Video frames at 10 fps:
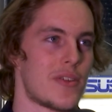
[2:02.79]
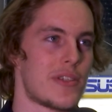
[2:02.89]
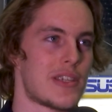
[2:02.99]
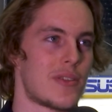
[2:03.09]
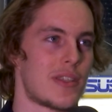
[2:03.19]

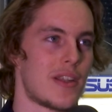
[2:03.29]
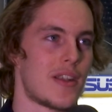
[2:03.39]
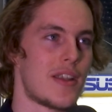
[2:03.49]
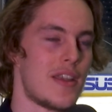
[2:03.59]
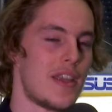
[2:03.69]
always out
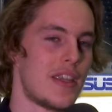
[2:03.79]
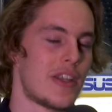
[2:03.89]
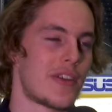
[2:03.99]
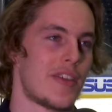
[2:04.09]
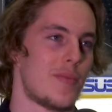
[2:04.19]
there, you
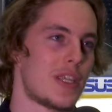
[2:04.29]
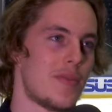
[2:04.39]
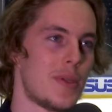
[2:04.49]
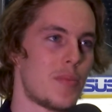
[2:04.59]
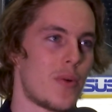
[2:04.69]
know,
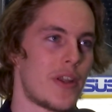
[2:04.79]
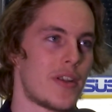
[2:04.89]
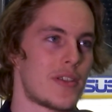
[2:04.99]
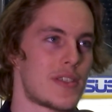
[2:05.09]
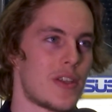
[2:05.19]
give me
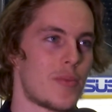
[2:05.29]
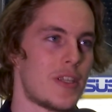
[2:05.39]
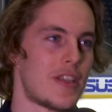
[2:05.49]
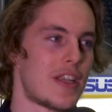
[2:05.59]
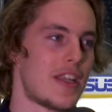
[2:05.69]
pointers, telling
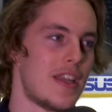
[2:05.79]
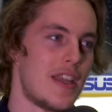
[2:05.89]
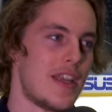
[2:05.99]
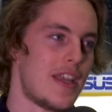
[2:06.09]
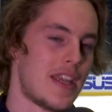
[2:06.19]
me like,
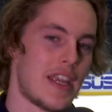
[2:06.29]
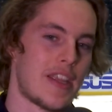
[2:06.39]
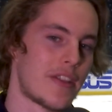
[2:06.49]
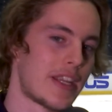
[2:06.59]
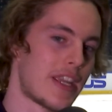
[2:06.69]

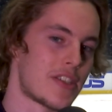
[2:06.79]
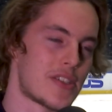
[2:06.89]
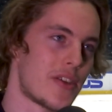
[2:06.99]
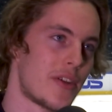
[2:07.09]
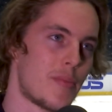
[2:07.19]
hey, like catch
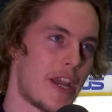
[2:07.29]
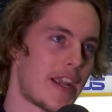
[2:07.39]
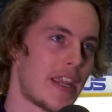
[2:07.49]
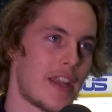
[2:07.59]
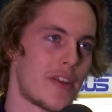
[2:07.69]
us on your
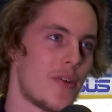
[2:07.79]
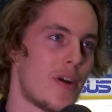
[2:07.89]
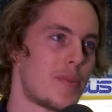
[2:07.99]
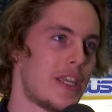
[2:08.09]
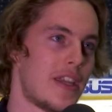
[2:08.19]
backhand, go
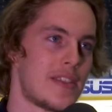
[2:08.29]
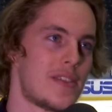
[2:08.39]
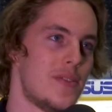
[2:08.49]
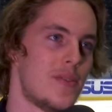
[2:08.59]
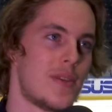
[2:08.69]
up the ice,
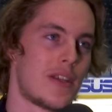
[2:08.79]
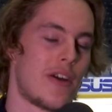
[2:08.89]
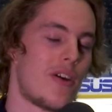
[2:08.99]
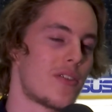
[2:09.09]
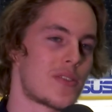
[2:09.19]
do
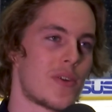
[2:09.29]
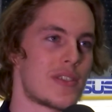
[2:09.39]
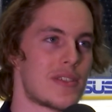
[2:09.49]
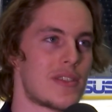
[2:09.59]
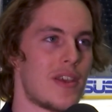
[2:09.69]
all
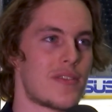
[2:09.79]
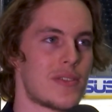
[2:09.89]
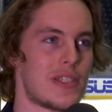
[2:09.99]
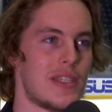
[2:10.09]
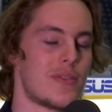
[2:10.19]
sorts of stuff.
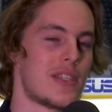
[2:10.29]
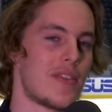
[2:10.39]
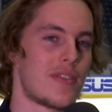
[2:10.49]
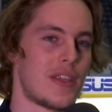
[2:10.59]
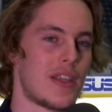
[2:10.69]
So it was
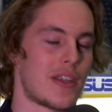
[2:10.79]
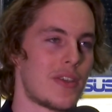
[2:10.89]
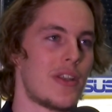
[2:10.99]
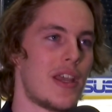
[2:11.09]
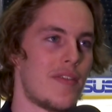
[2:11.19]
definitely
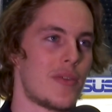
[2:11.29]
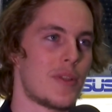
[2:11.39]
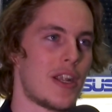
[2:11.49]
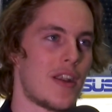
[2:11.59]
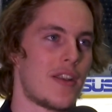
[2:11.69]
good having him
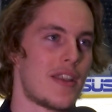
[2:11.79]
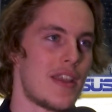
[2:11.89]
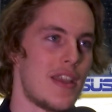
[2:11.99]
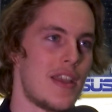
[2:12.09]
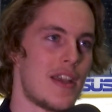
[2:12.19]
there, and
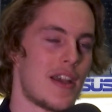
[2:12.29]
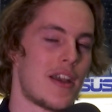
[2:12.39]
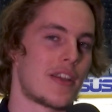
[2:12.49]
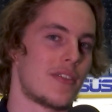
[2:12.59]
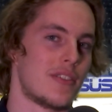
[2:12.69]

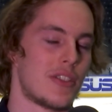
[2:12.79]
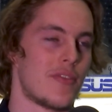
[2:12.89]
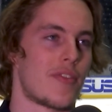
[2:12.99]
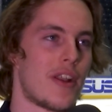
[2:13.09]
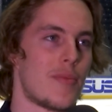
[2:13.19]
a
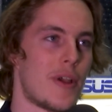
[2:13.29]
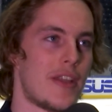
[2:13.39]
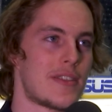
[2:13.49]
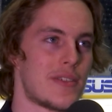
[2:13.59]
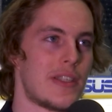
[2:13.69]
good friend of
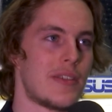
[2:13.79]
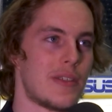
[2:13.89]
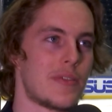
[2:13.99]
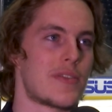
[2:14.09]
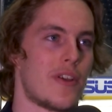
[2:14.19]
mine, so
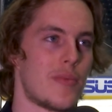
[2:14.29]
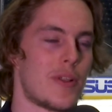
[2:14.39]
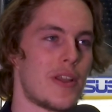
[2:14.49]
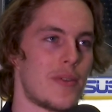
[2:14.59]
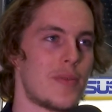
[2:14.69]
it was fun
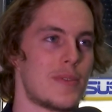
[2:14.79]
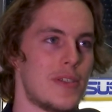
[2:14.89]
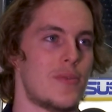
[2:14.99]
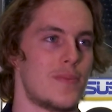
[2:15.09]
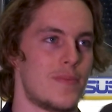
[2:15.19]
playing with him too.